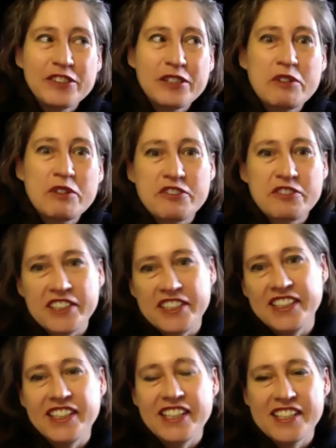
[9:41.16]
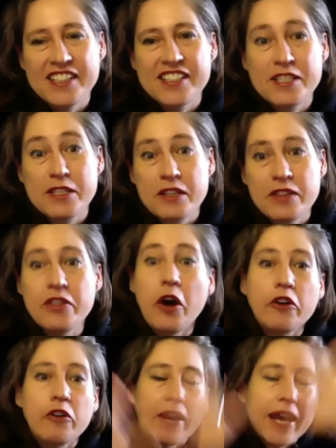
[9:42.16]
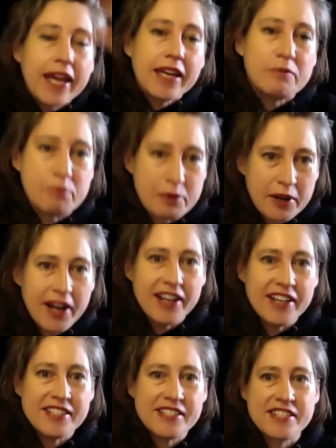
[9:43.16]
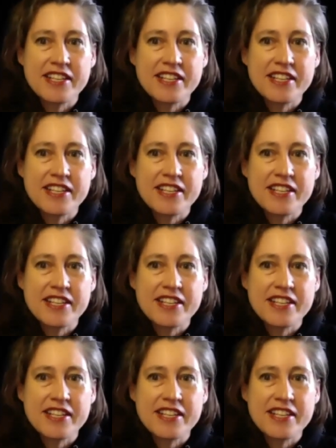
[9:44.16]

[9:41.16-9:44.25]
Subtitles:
number three is the grand prize.